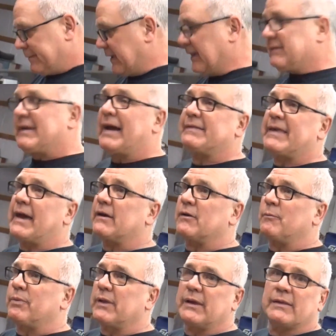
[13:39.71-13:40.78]
He's got that
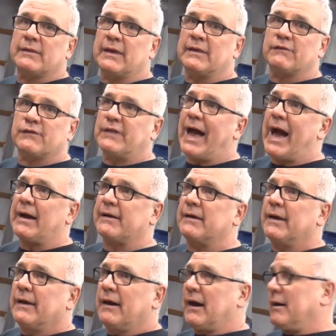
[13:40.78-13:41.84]
complete in stock.
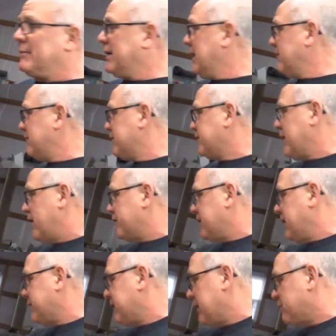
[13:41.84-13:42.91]
He even sells
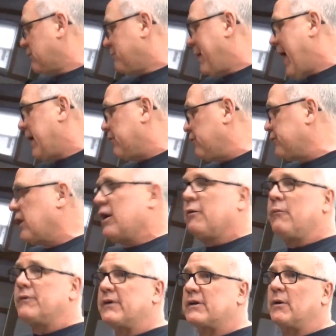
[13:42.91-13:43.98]
these things with bottles
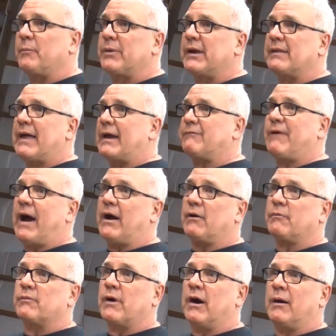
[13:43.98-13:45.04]
with a complete fire
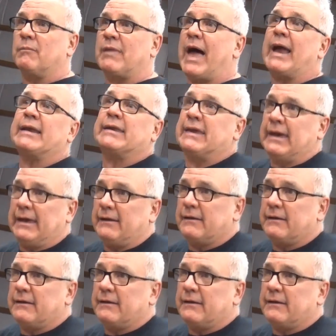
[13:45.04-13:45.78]
line kit.